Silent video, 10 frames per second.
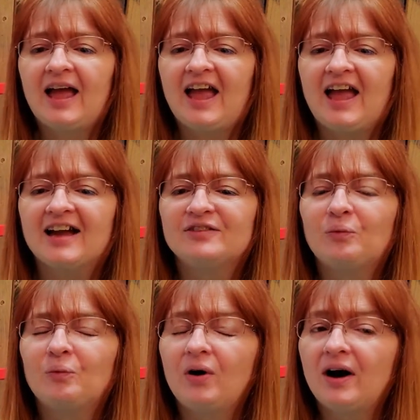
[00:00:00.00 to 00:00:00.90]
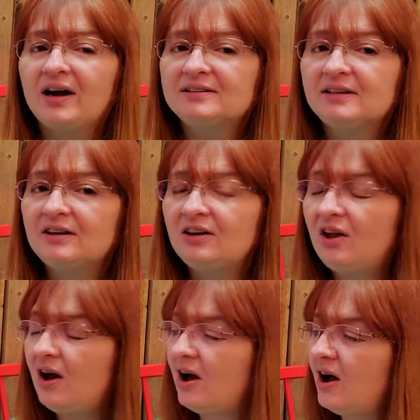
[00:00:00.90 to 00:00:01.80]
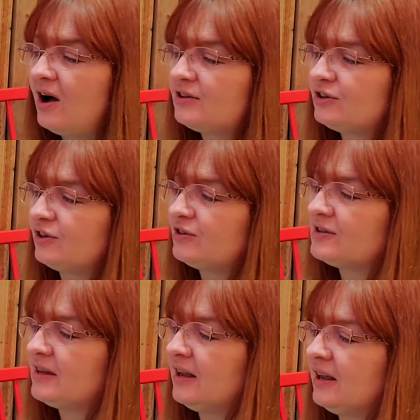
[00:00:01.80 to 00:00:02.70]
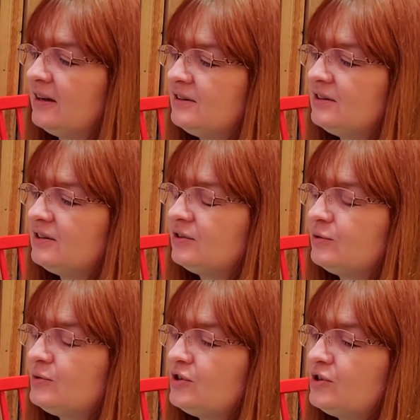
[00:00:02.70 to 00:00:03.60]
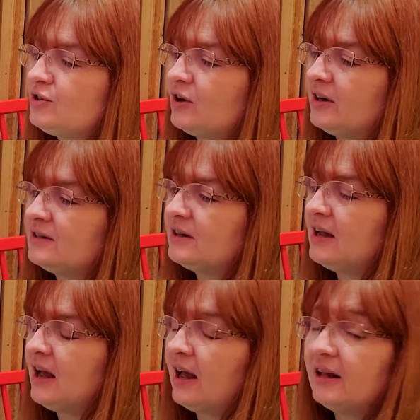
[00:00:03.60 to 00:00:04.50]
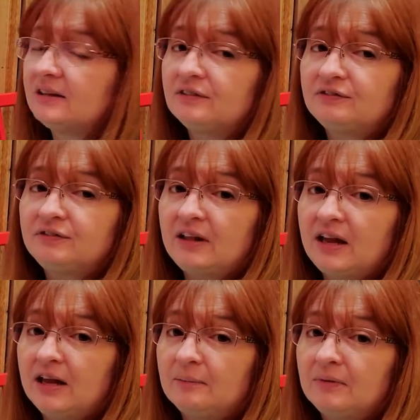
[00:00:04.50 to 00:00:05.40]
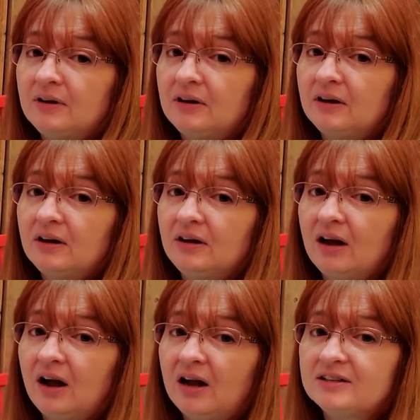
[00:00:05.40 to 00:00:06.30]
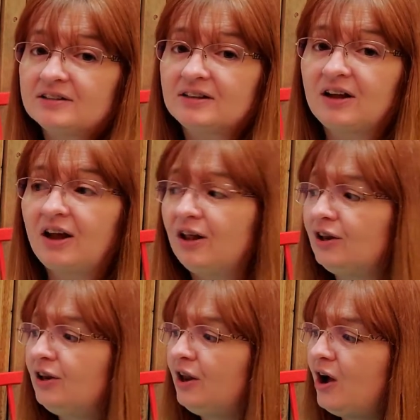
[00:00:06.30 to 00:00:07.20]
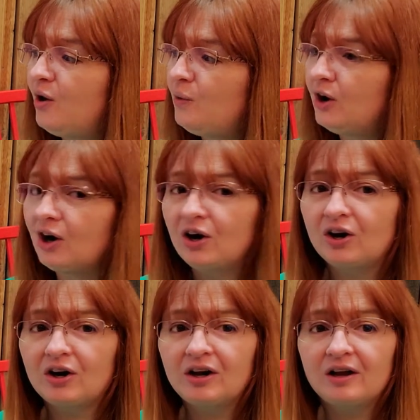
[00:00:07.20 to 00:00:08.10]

and one little log turns into soot, and the flame got lower.